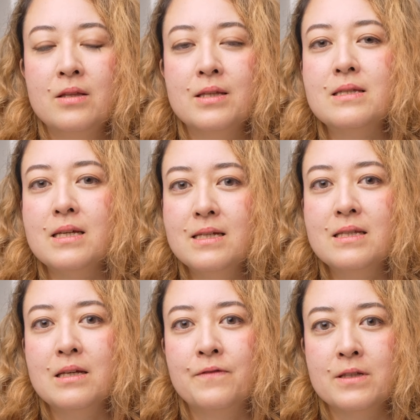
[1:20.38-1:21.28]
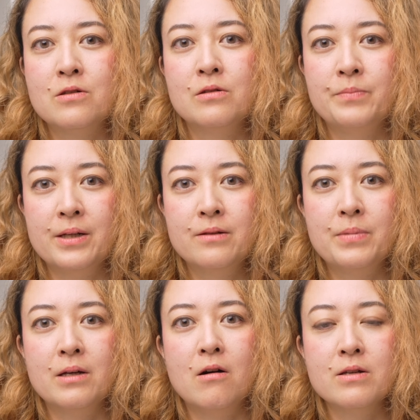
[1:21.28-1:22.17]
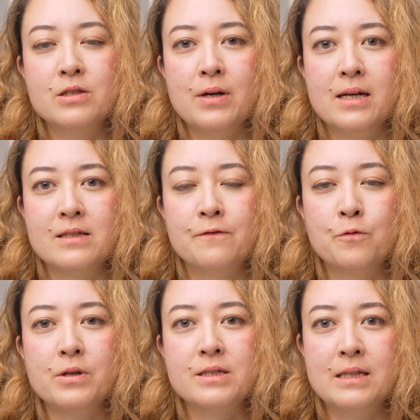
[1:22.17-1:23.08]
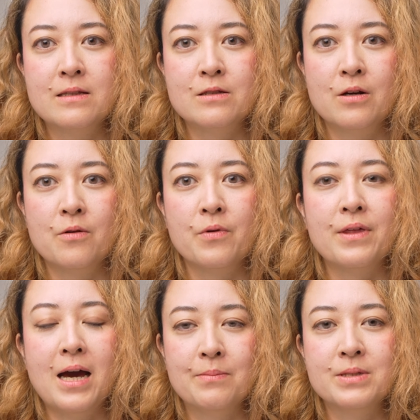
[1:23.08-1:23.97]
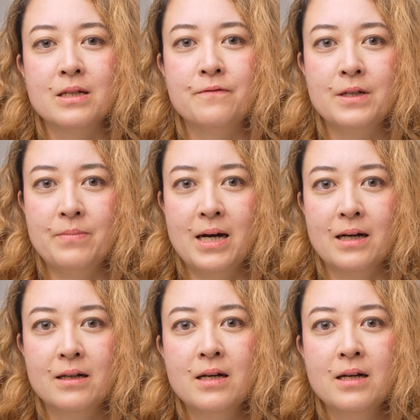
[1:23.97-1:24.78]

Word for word: This is a physical button, but also has a force sensor with haptic feedback.